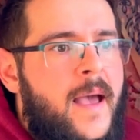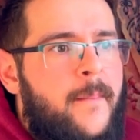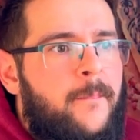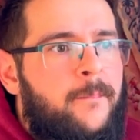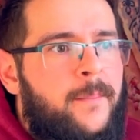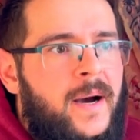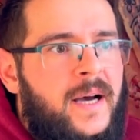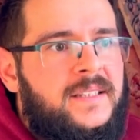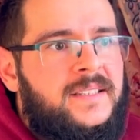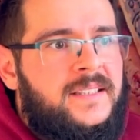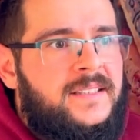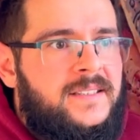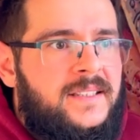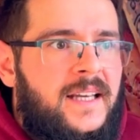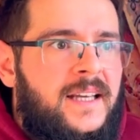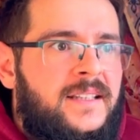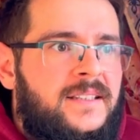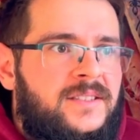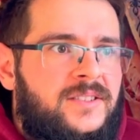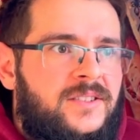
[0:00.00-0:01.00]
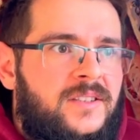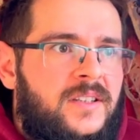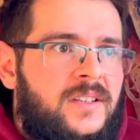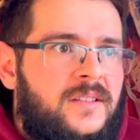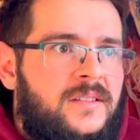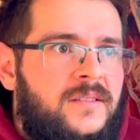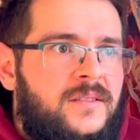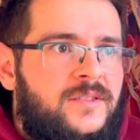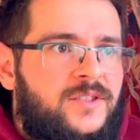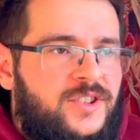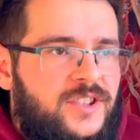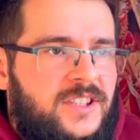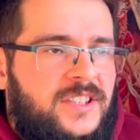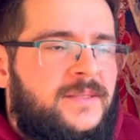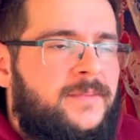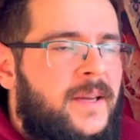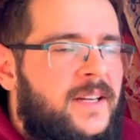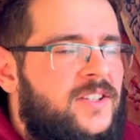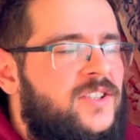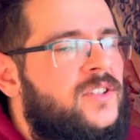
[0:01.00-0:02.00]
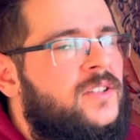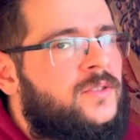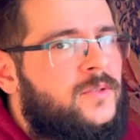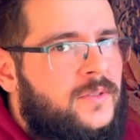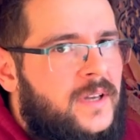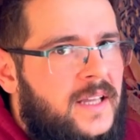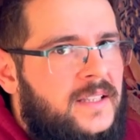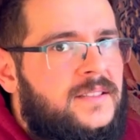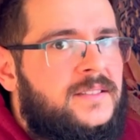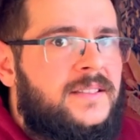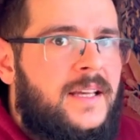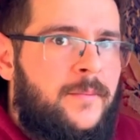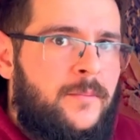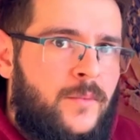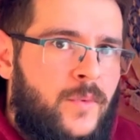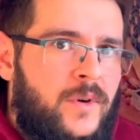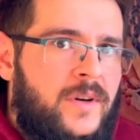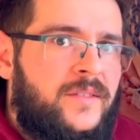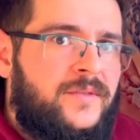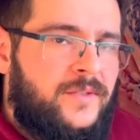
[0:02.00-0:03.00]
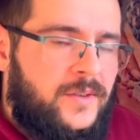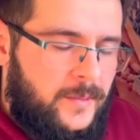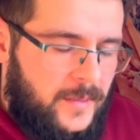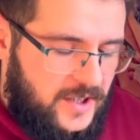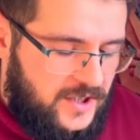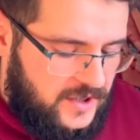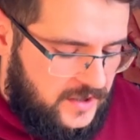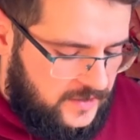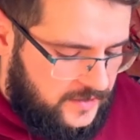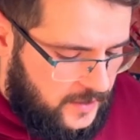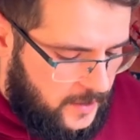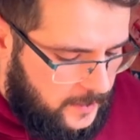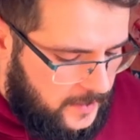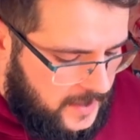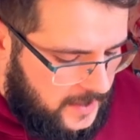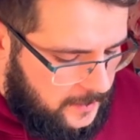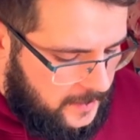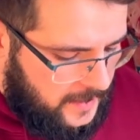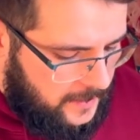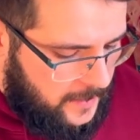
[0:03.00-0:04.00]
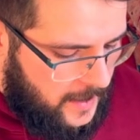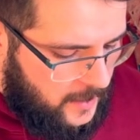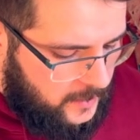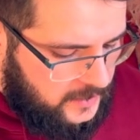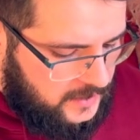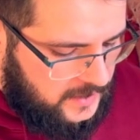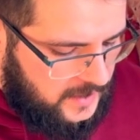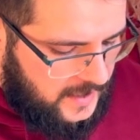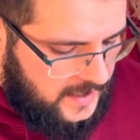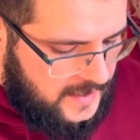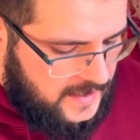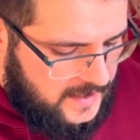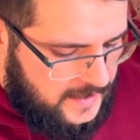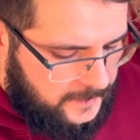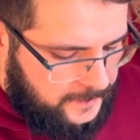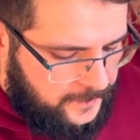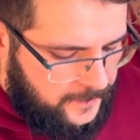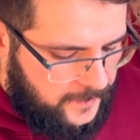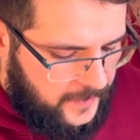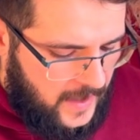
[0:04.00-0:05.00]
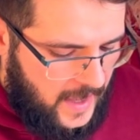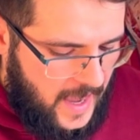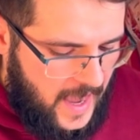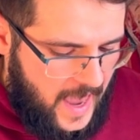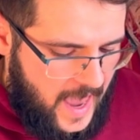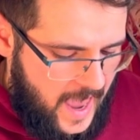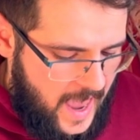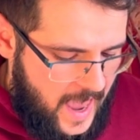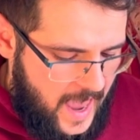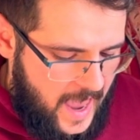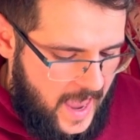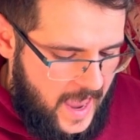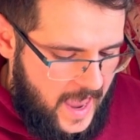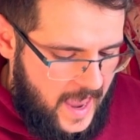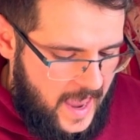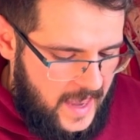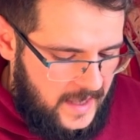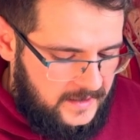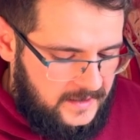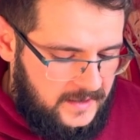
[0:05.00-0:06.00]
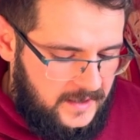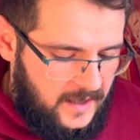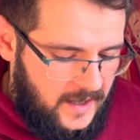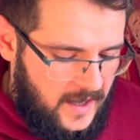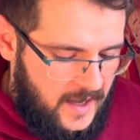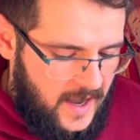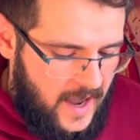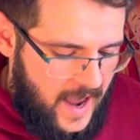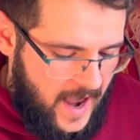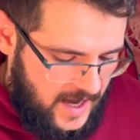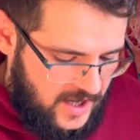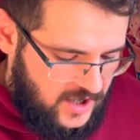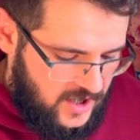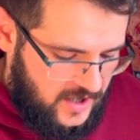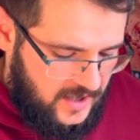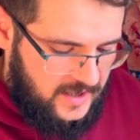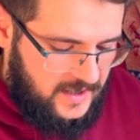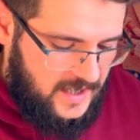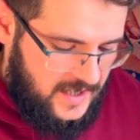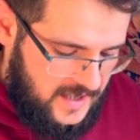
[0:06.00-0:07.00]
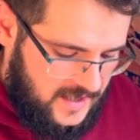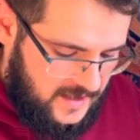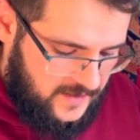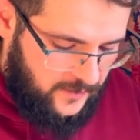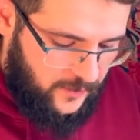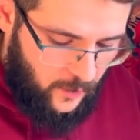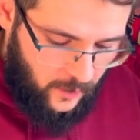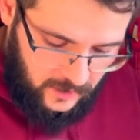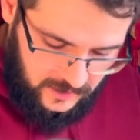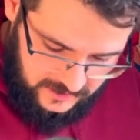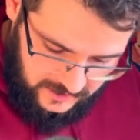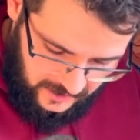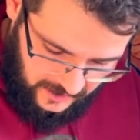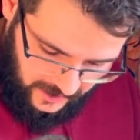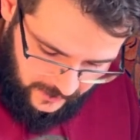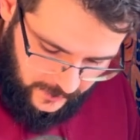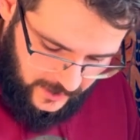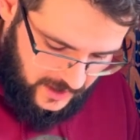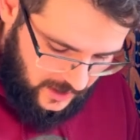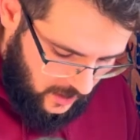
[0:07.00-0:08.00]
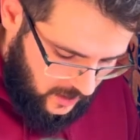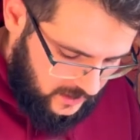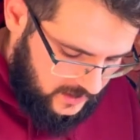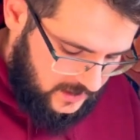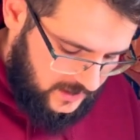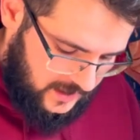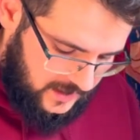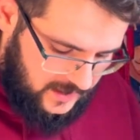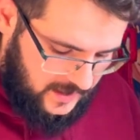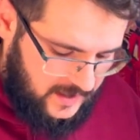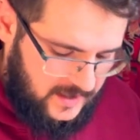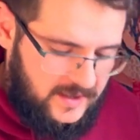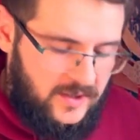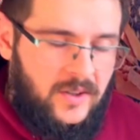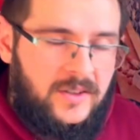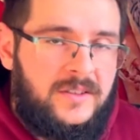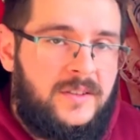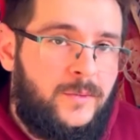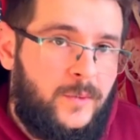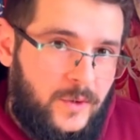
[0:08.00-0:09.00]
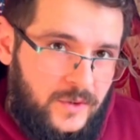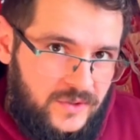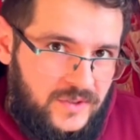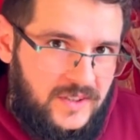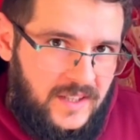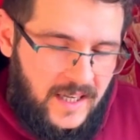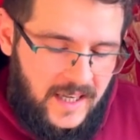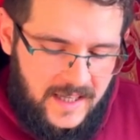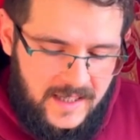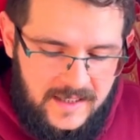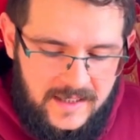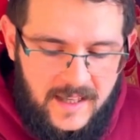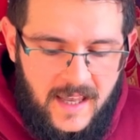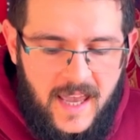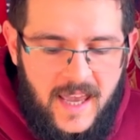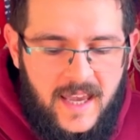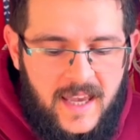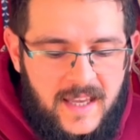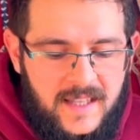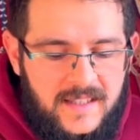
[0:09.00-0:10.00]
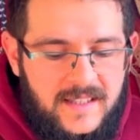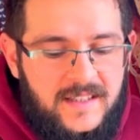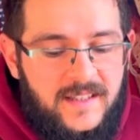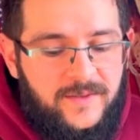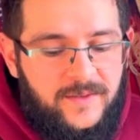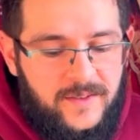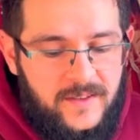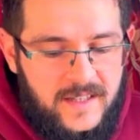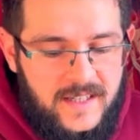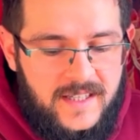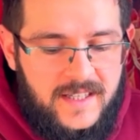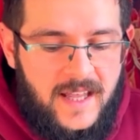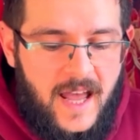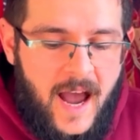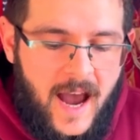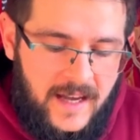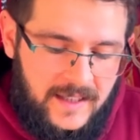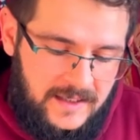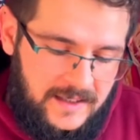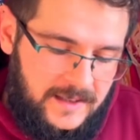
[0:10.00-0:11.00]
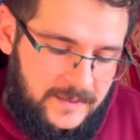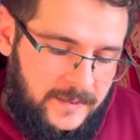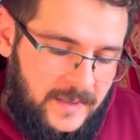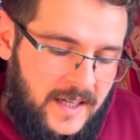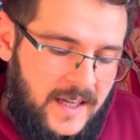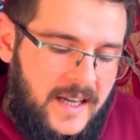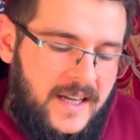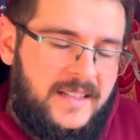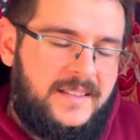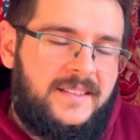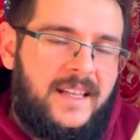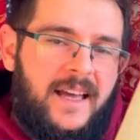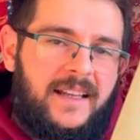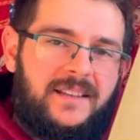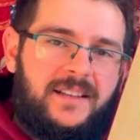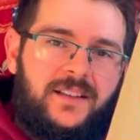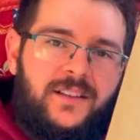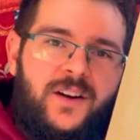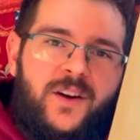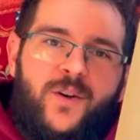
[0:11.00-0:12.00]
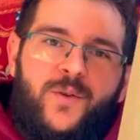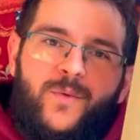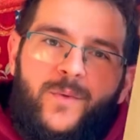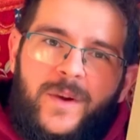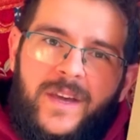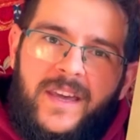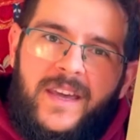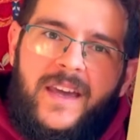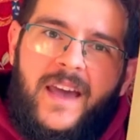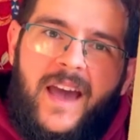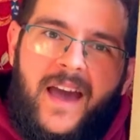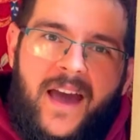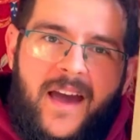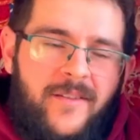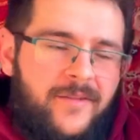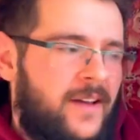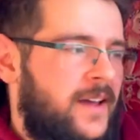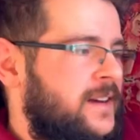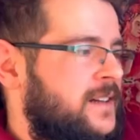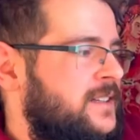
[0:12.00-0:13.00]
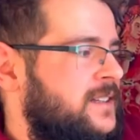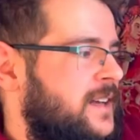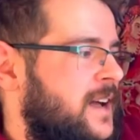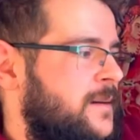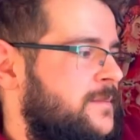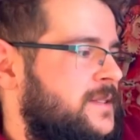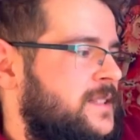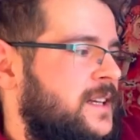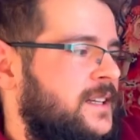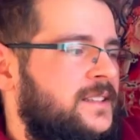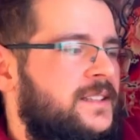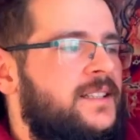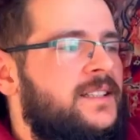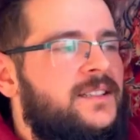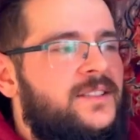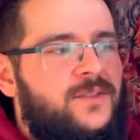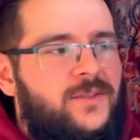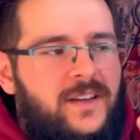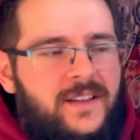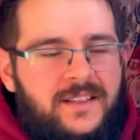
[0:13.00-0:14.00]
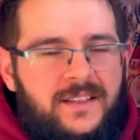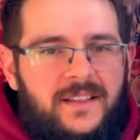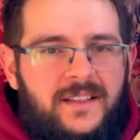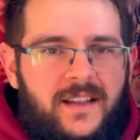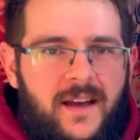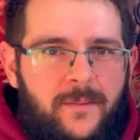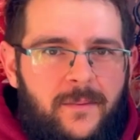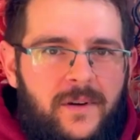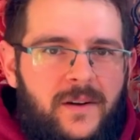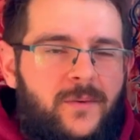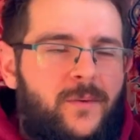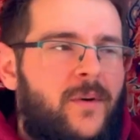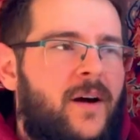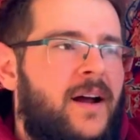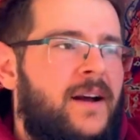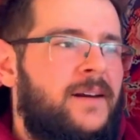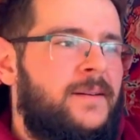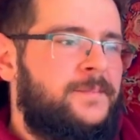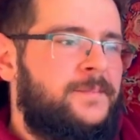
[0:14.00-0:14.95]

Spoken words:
but in the end she's managing to get some more information from him about this. And actually this folder with all the details on the wand case, it's the first item that we have, and it comes like this. You can see number 1,